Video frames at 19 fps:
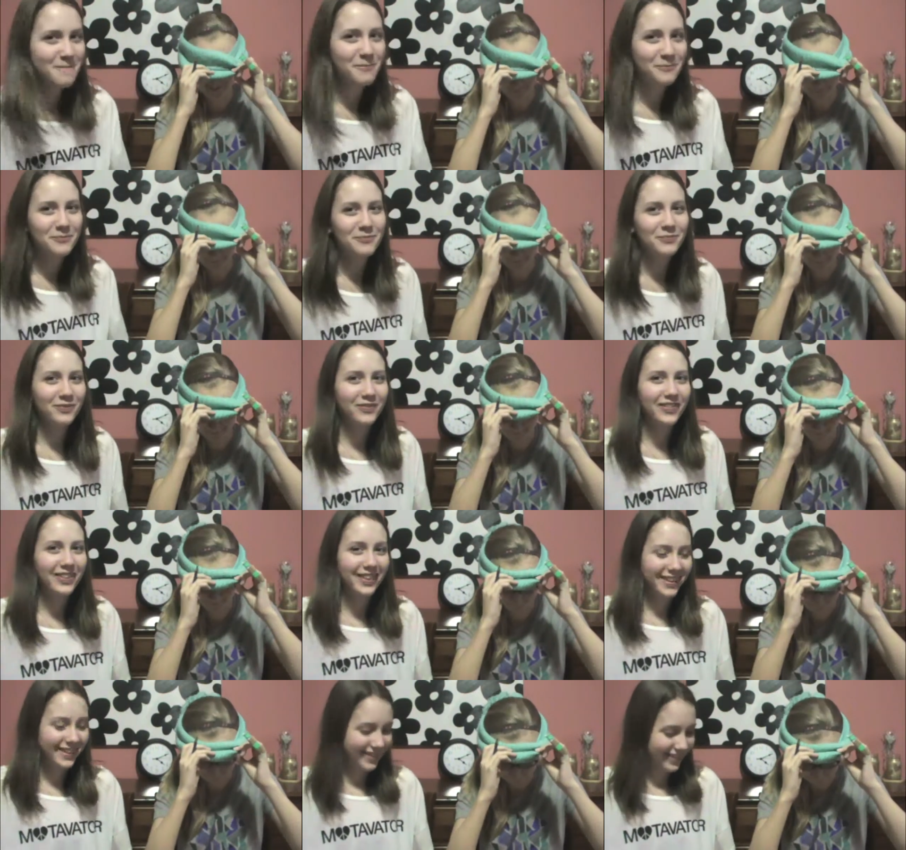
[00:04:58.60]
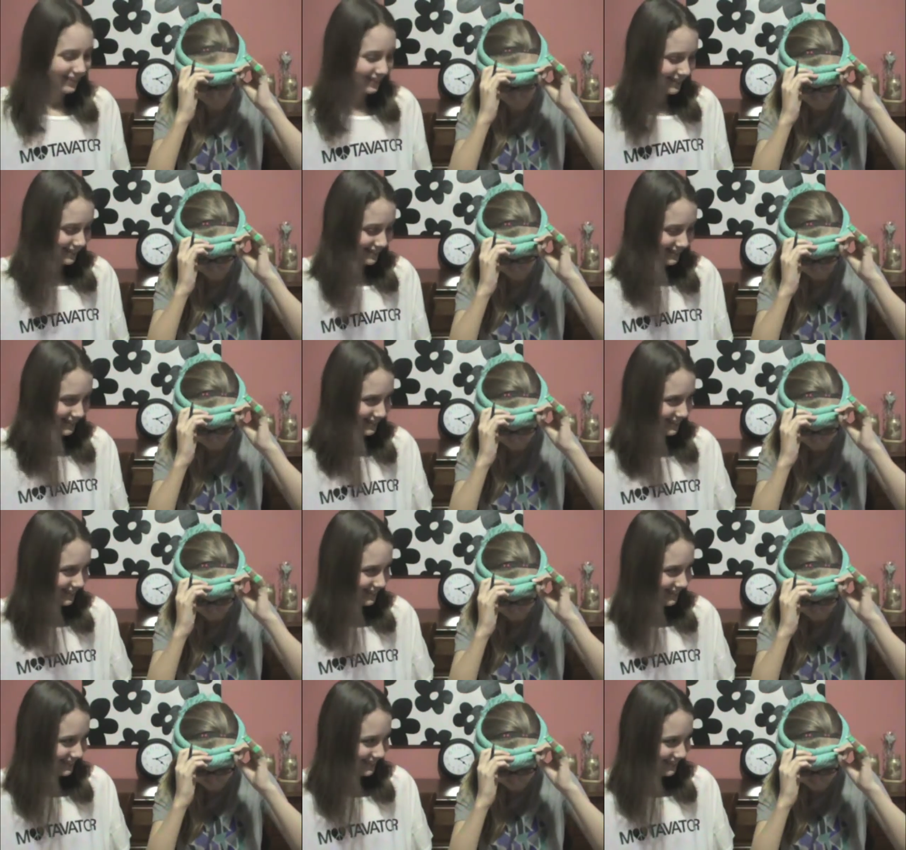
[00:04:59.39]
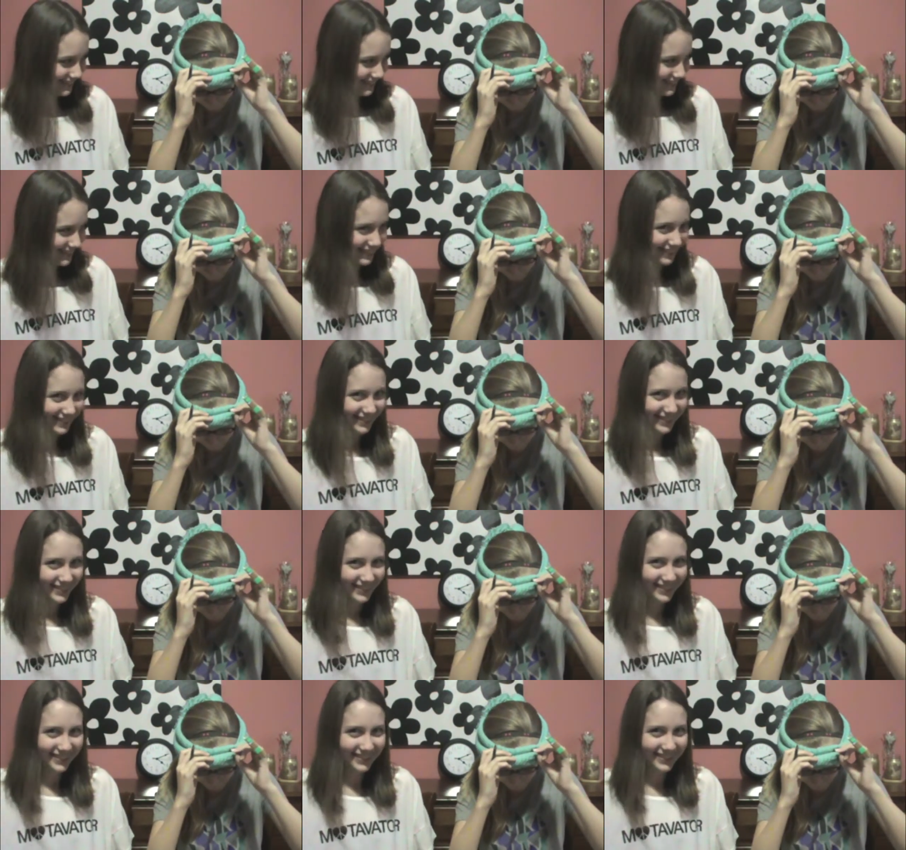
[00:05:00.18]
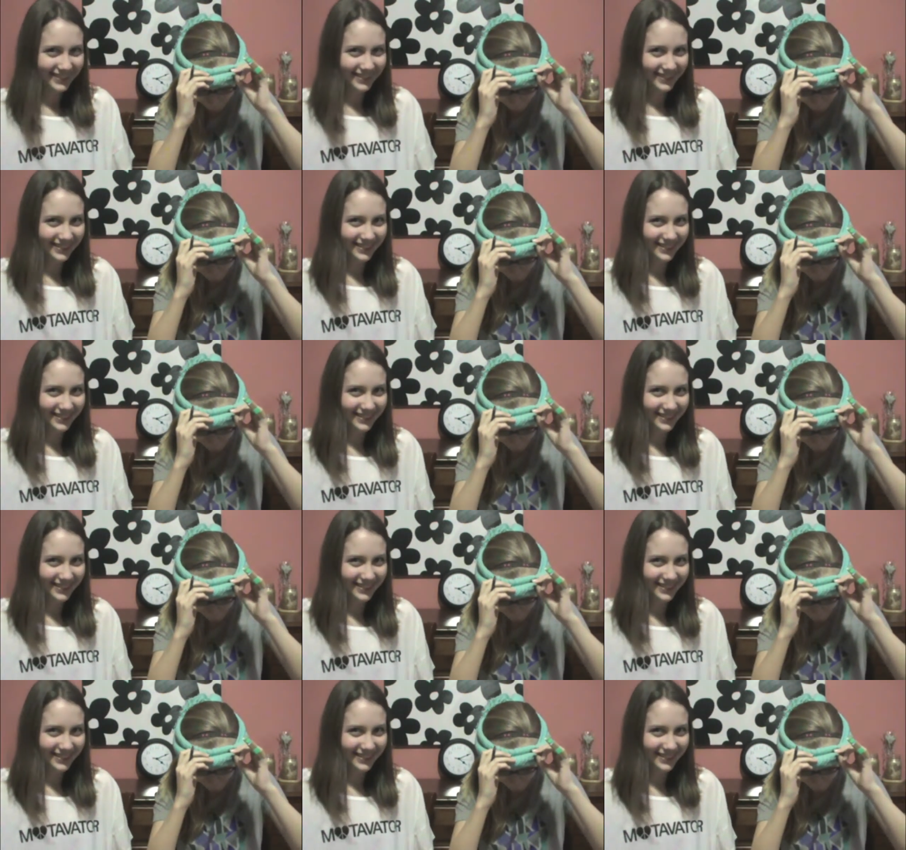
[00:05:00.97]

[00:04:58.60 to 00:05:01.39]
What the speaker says: Nobody speaks.